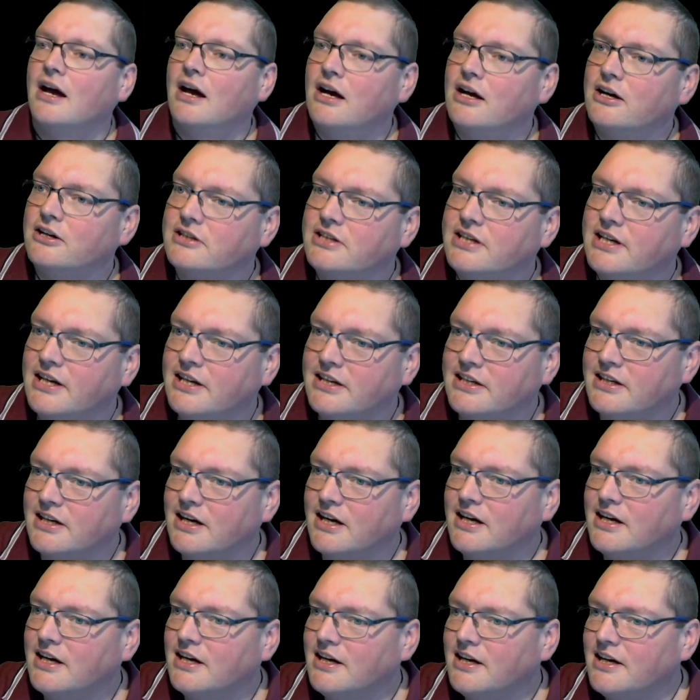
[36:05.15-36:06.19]
Okay,
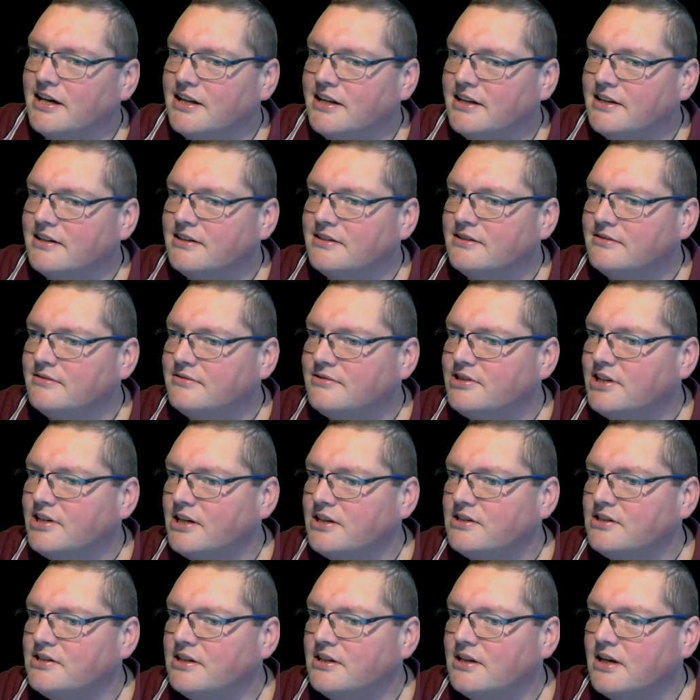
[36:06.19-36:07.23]

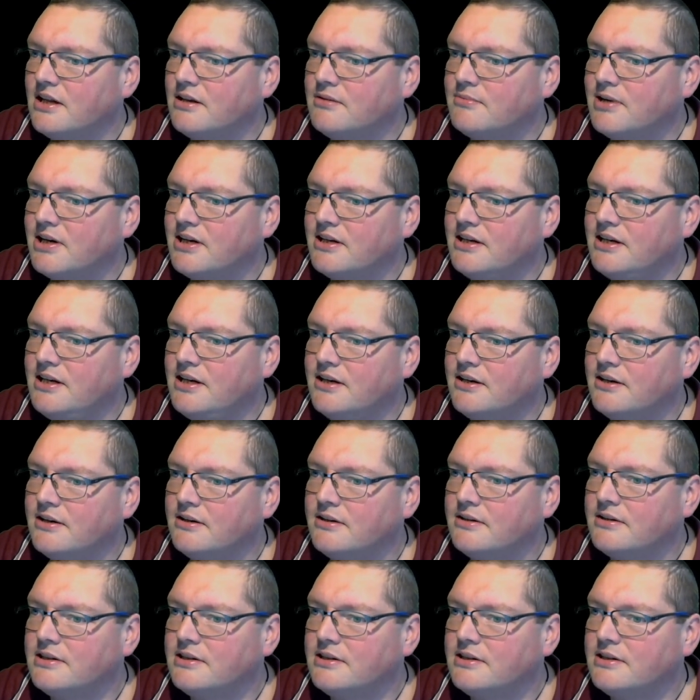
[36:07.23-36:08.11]
changed another one here.